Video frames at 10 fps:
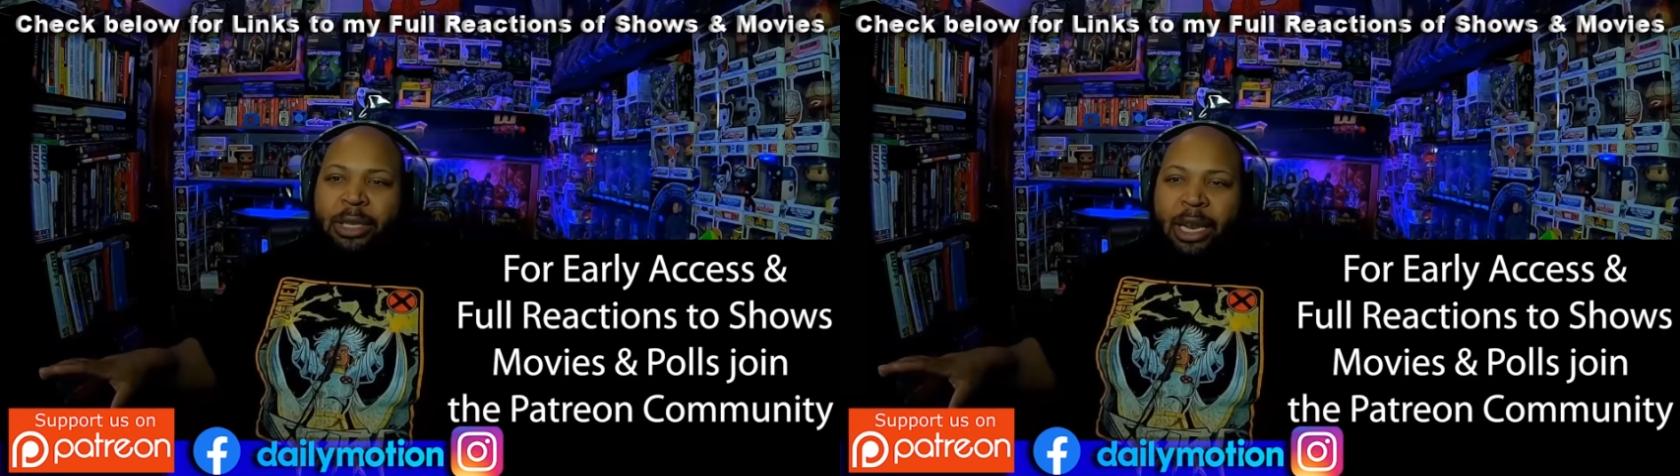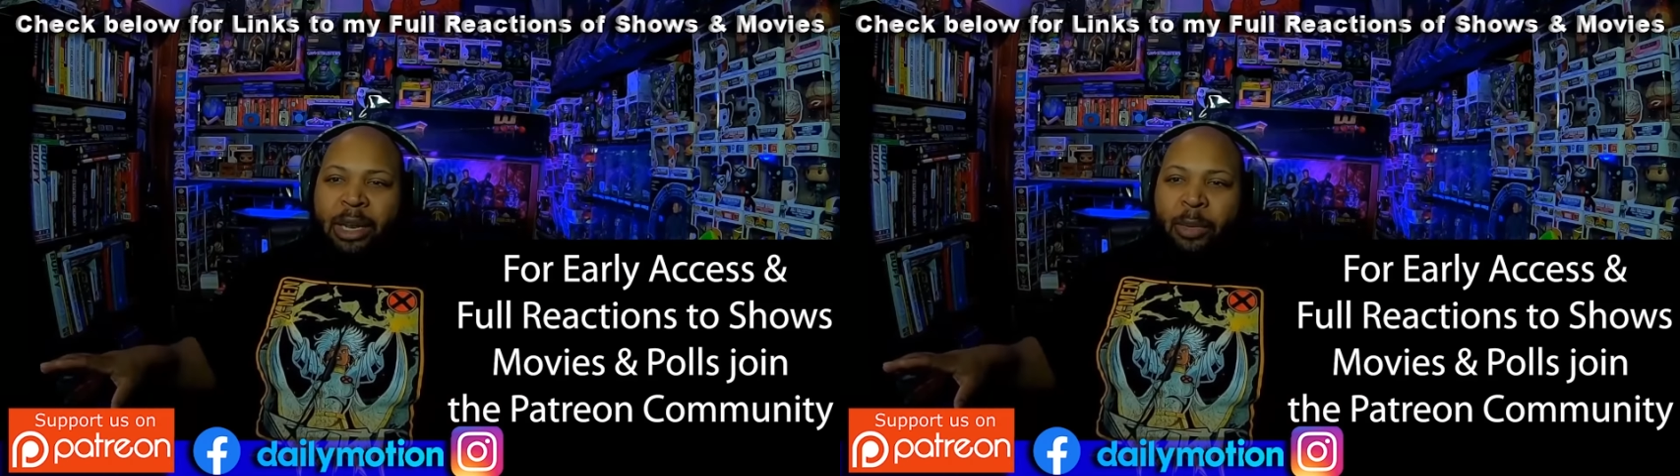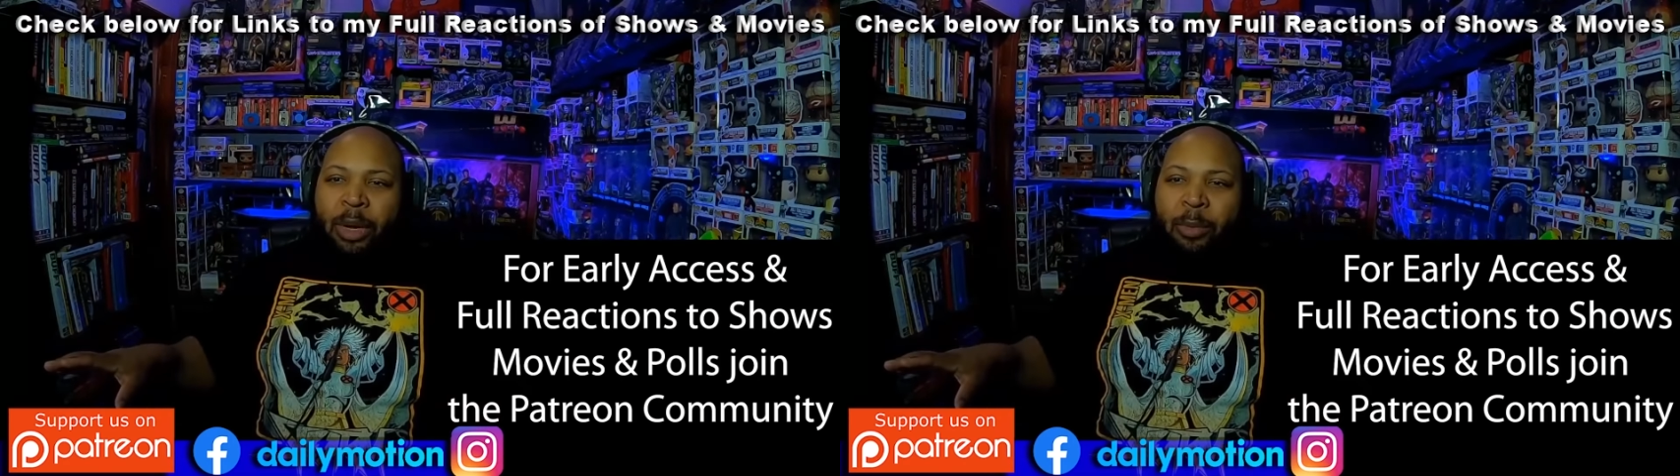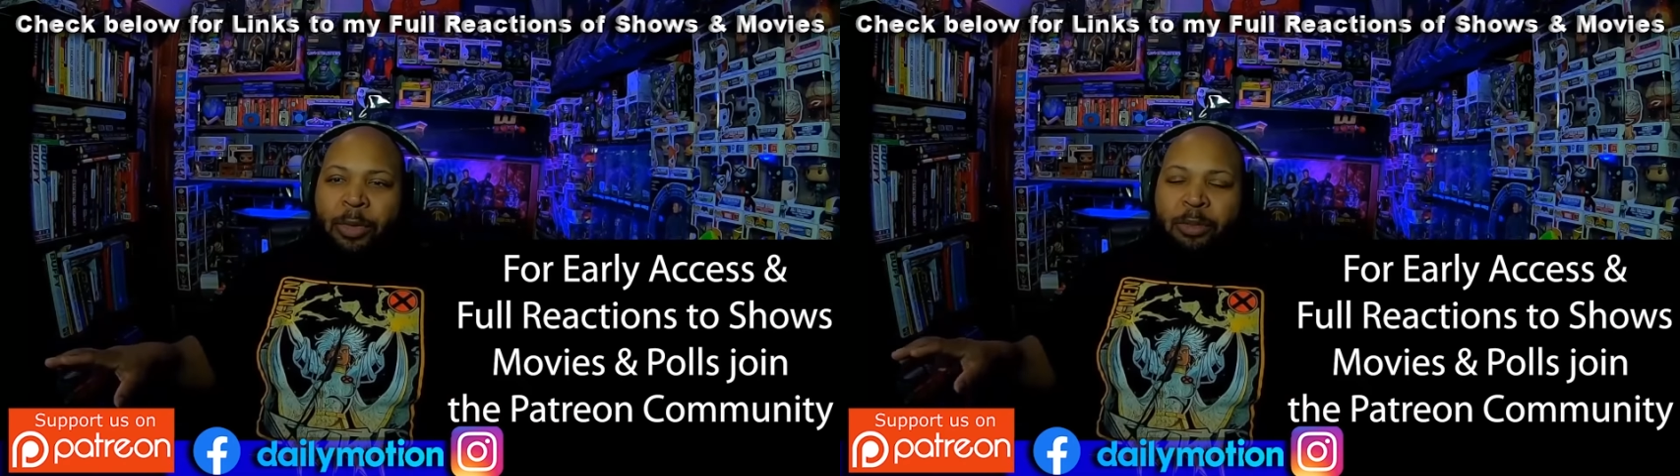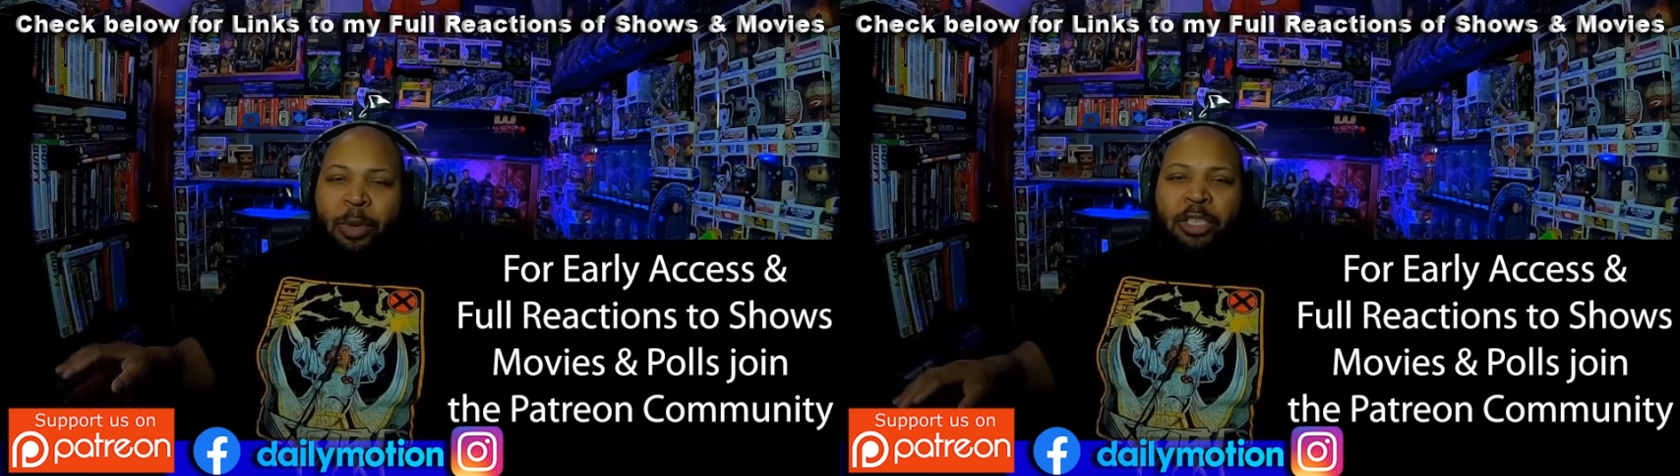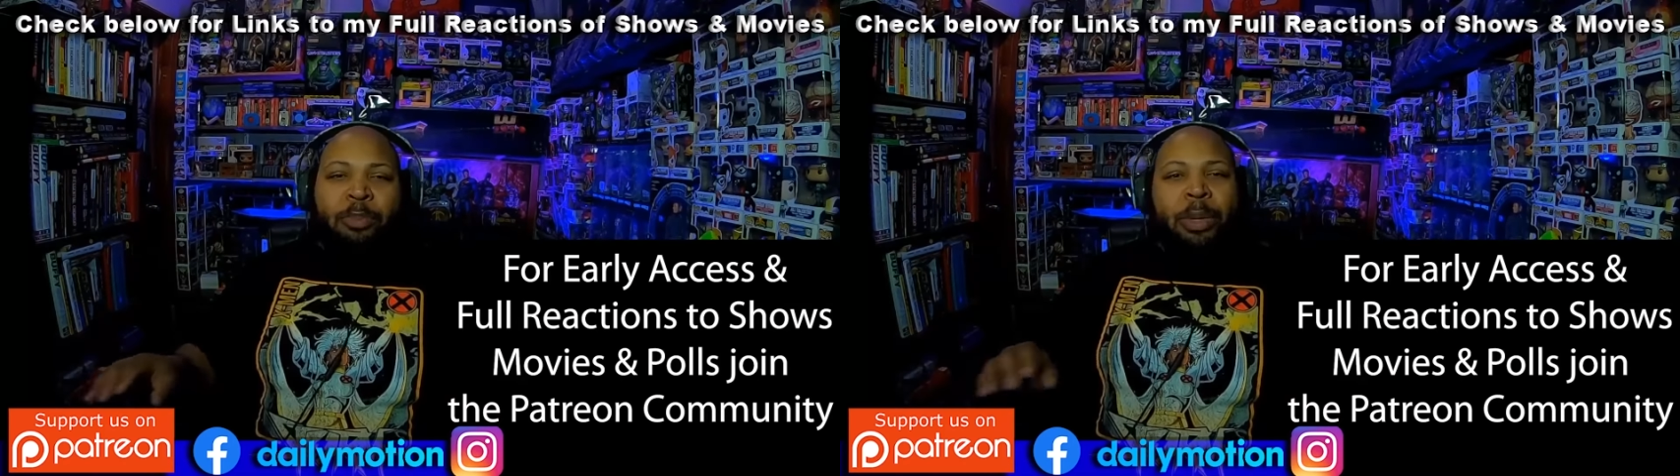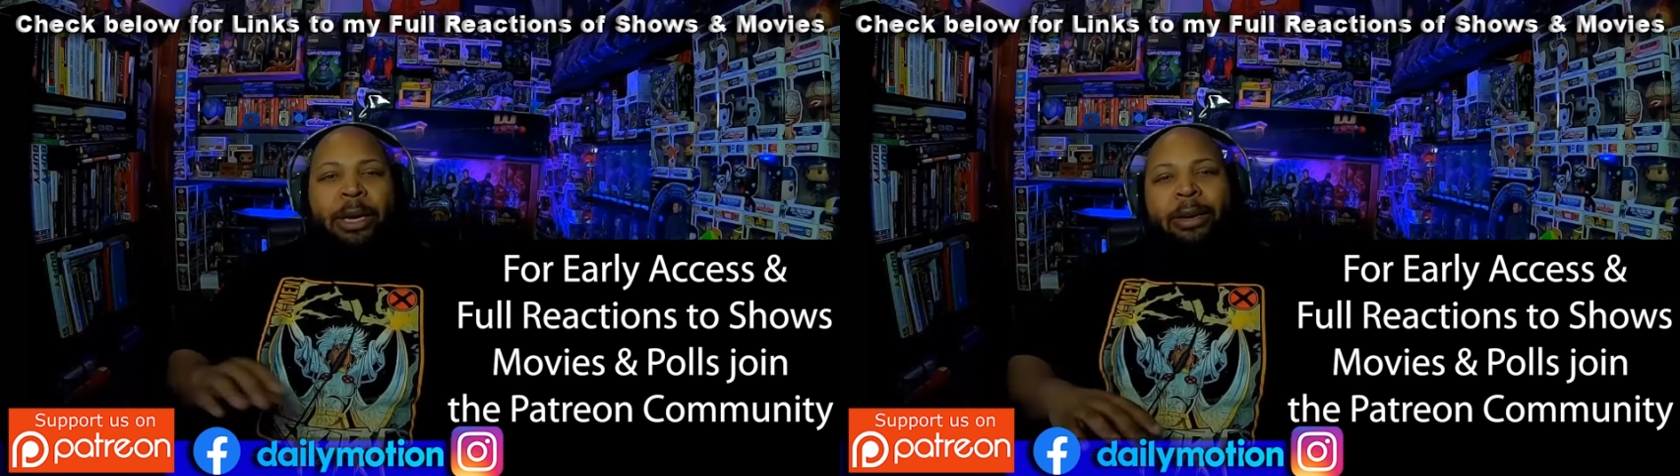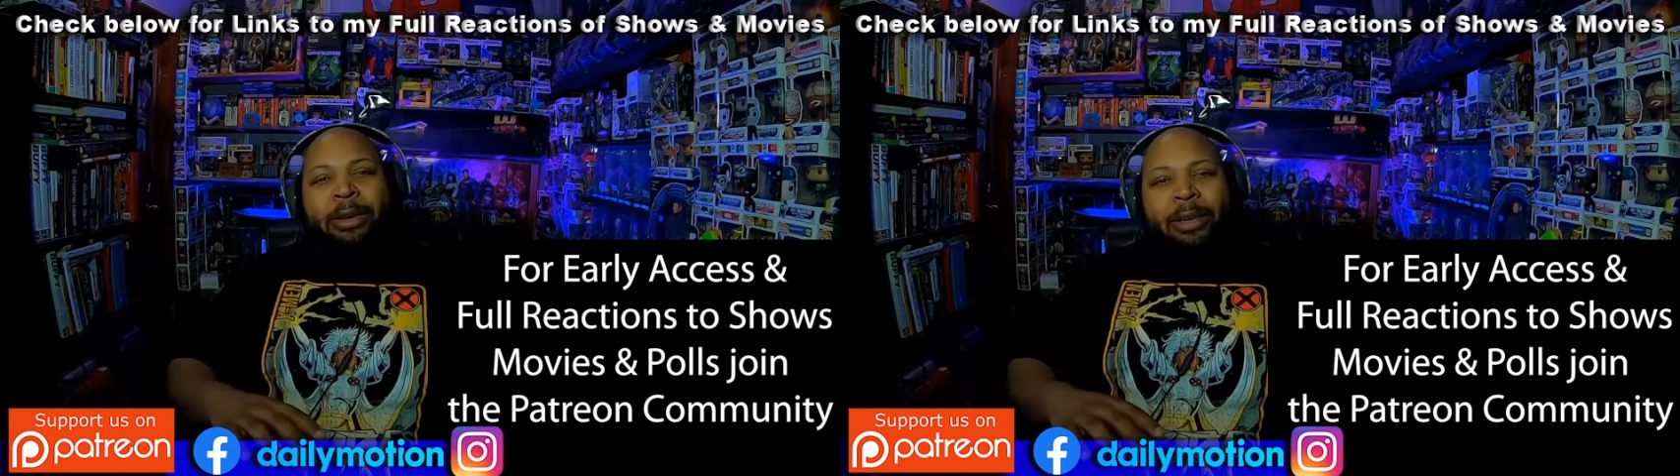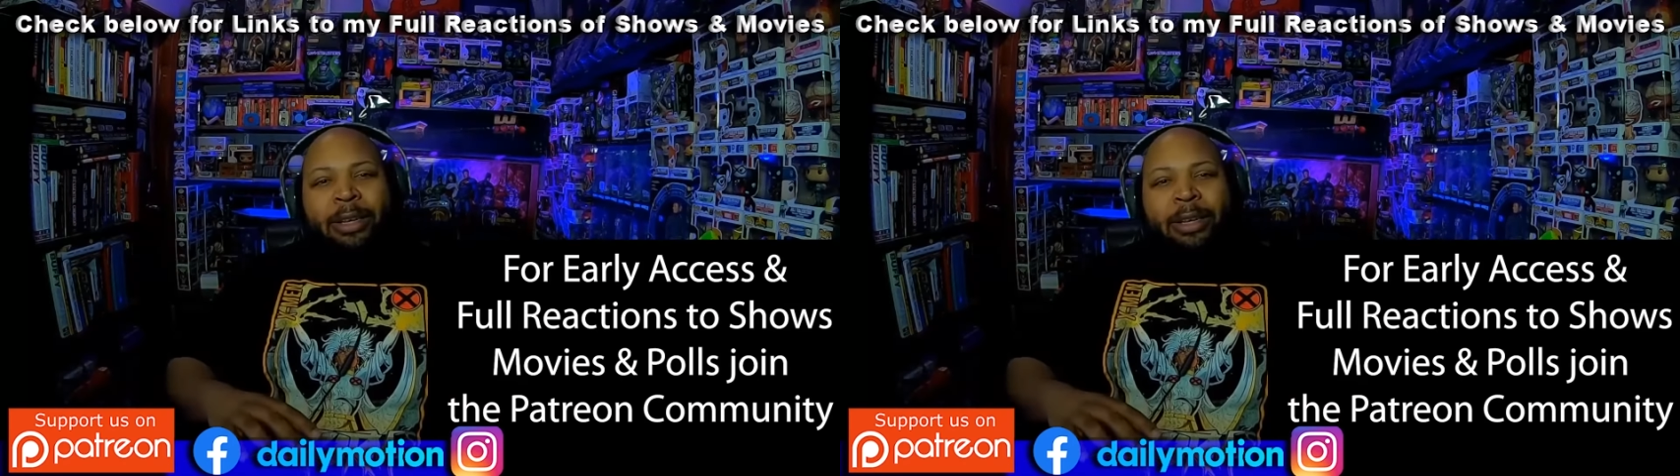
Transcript: dealing with was much bigger